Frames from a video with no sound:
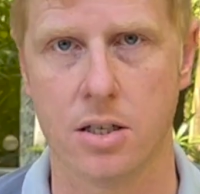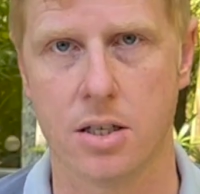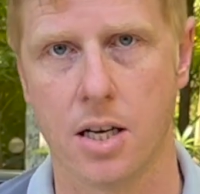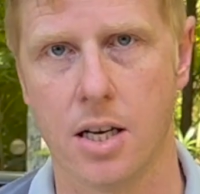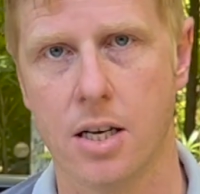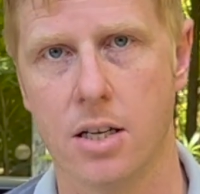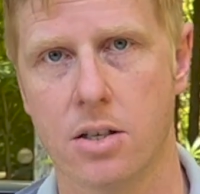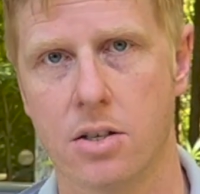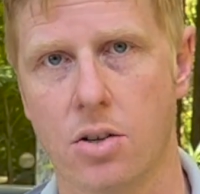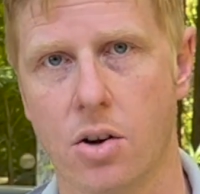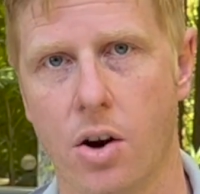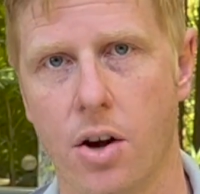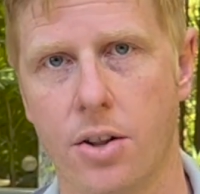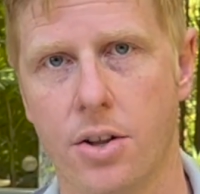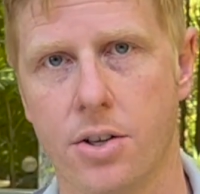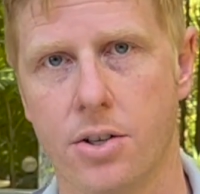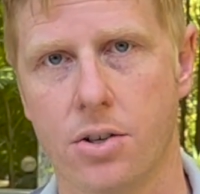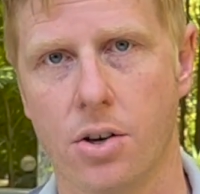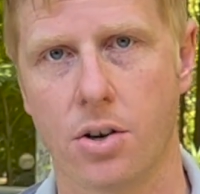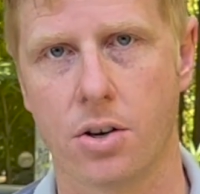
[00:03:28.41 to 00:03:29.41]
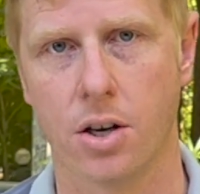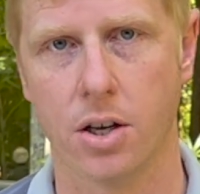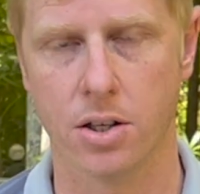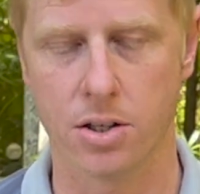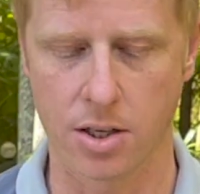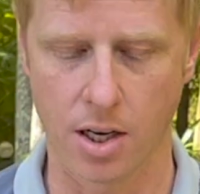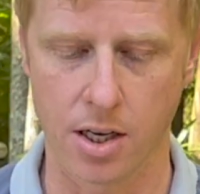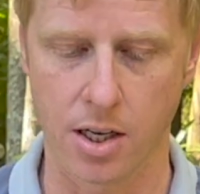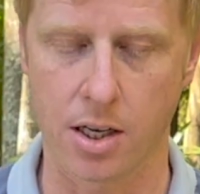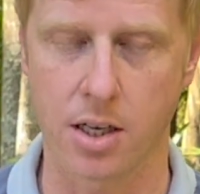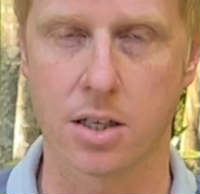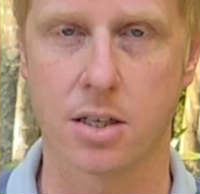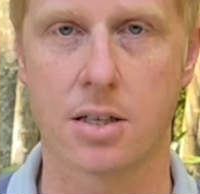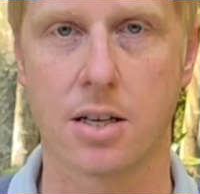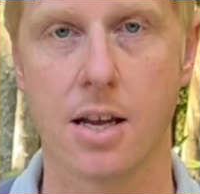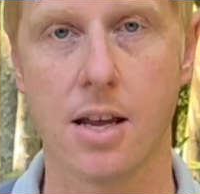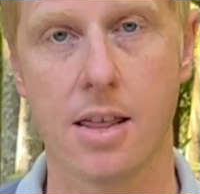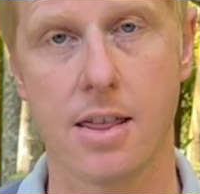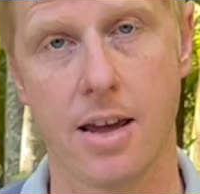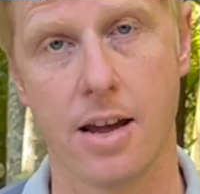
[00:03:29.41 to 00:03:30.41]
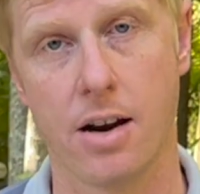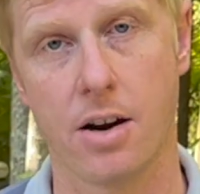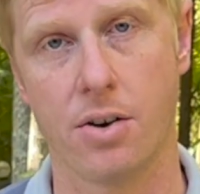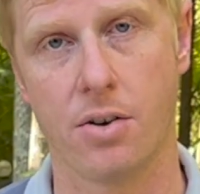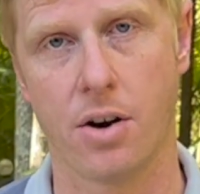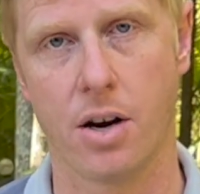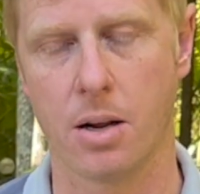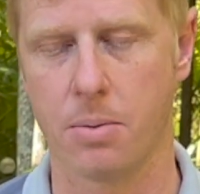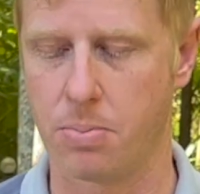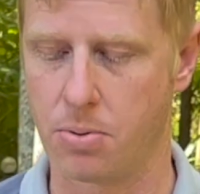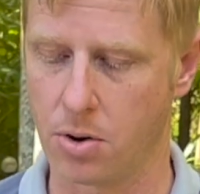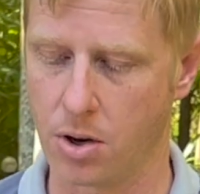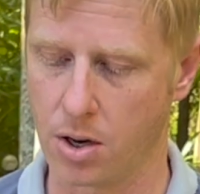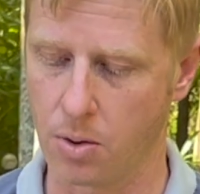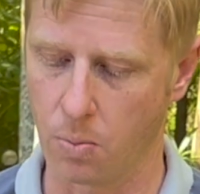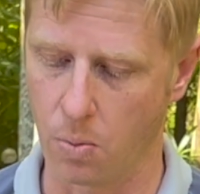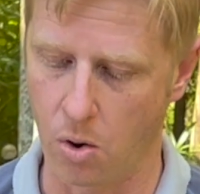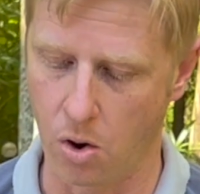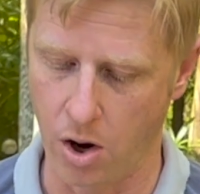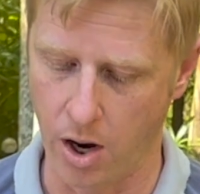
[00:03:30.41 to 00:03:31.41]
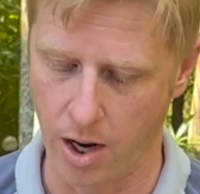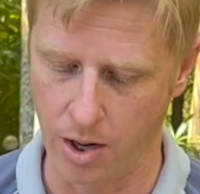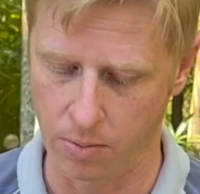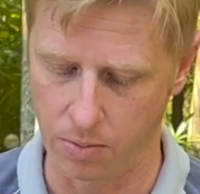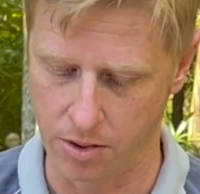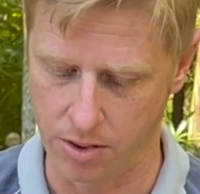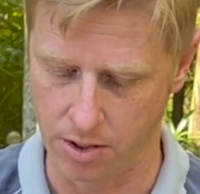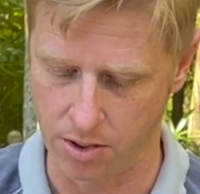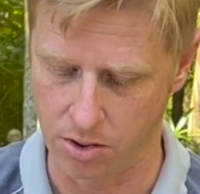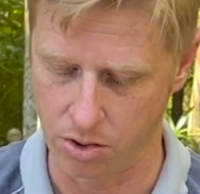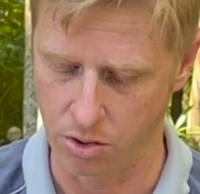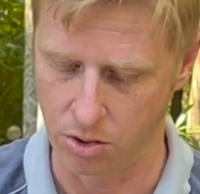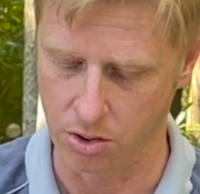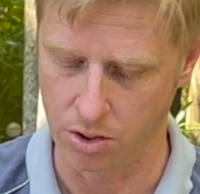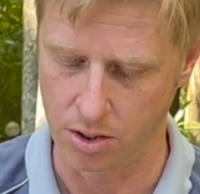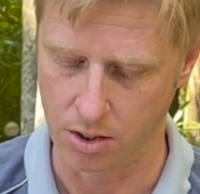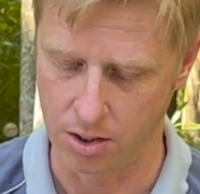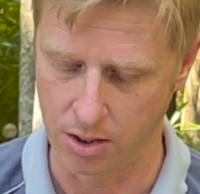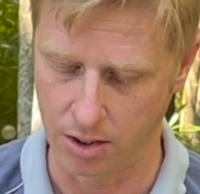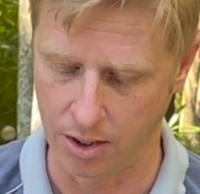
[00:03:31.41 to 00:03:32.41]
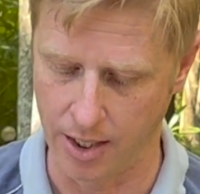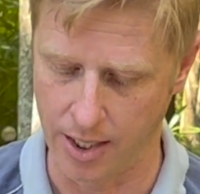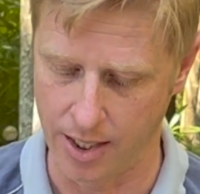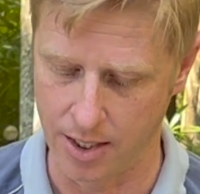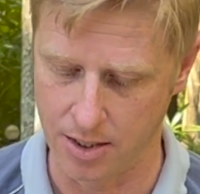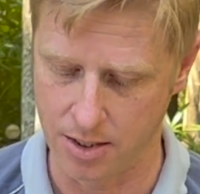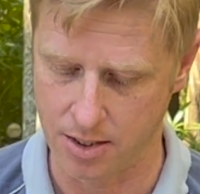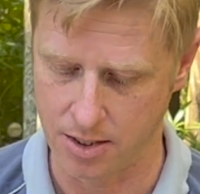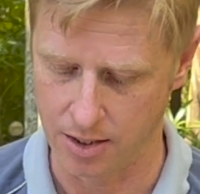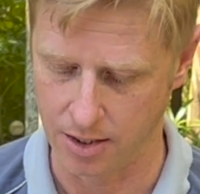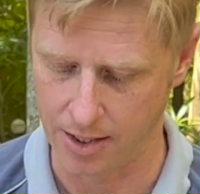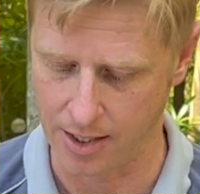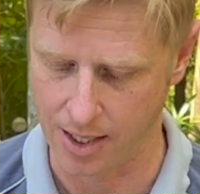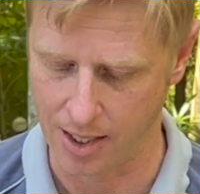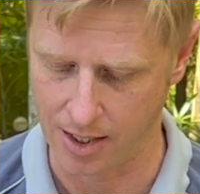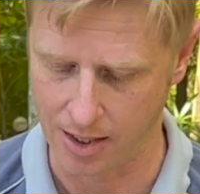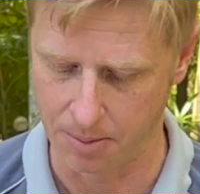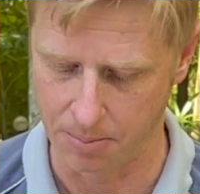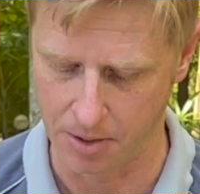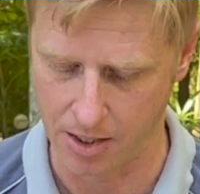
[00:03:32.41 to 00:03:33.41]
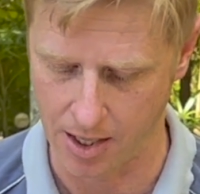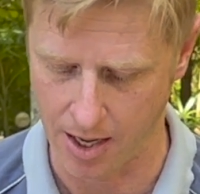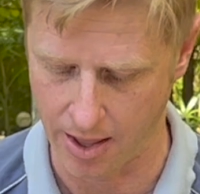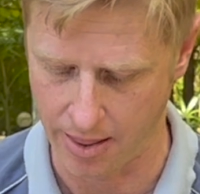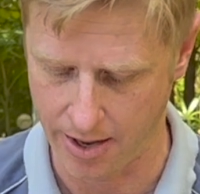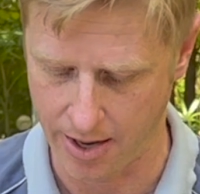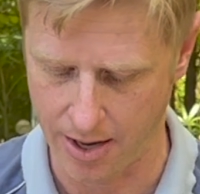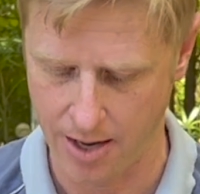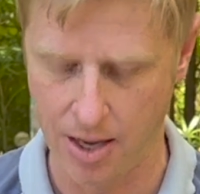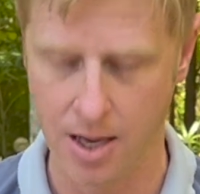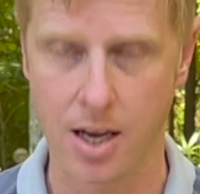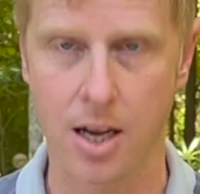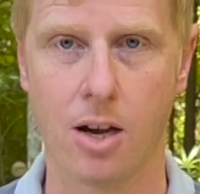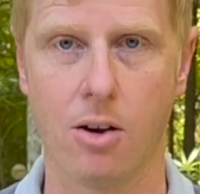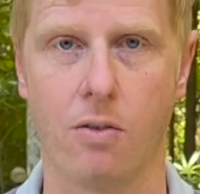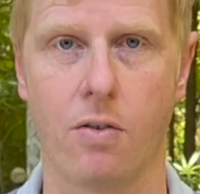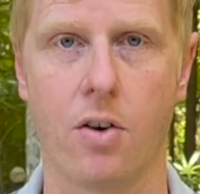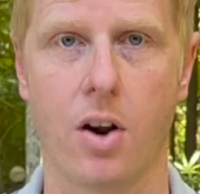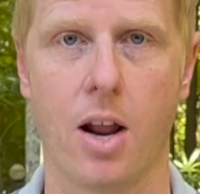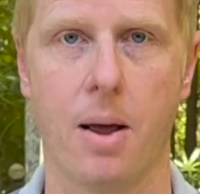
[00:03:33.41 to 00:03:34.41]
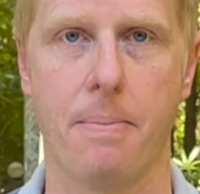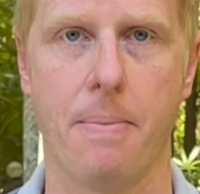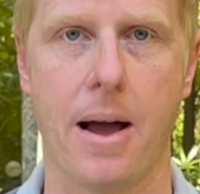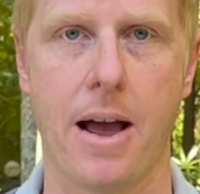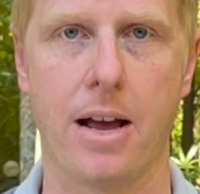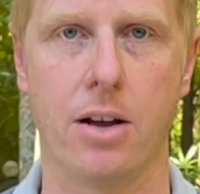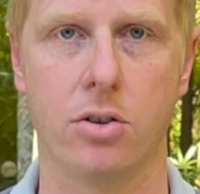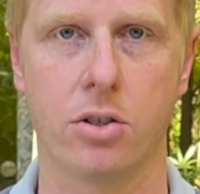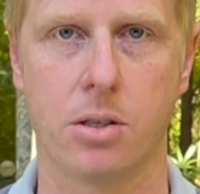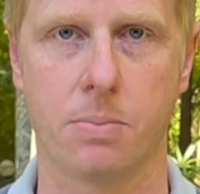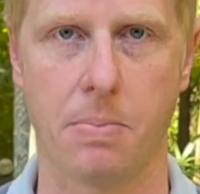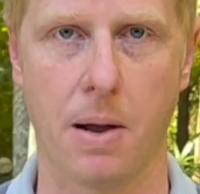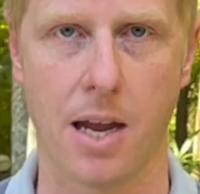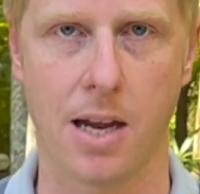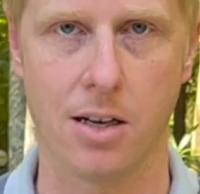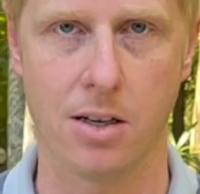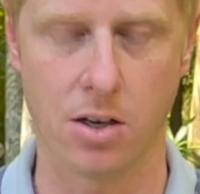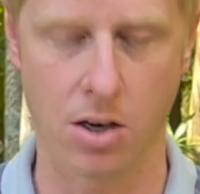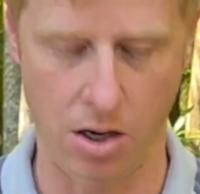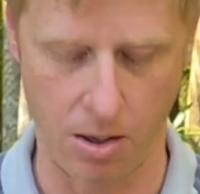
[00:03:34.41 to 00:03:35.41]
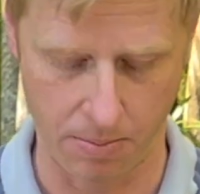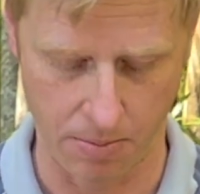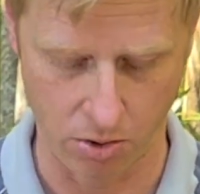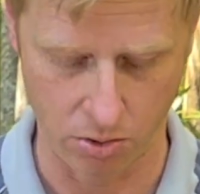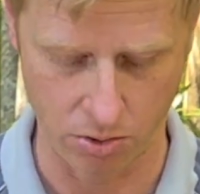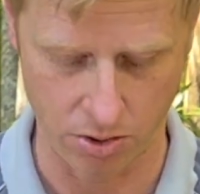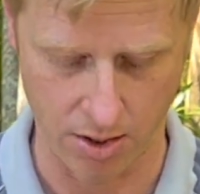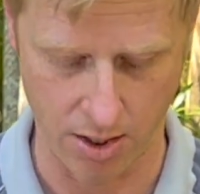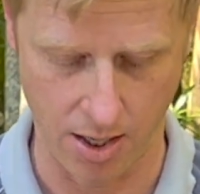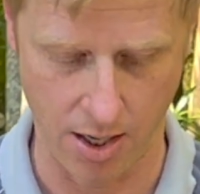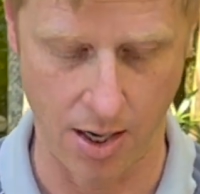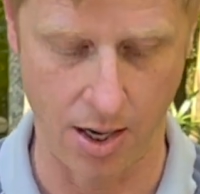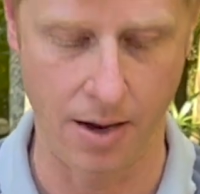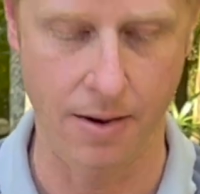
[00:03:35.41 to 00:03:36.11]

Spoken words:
inside the sockets, and you can see they're already pre-wired with the 2 leads linking them together. We've got our male spade terminals there.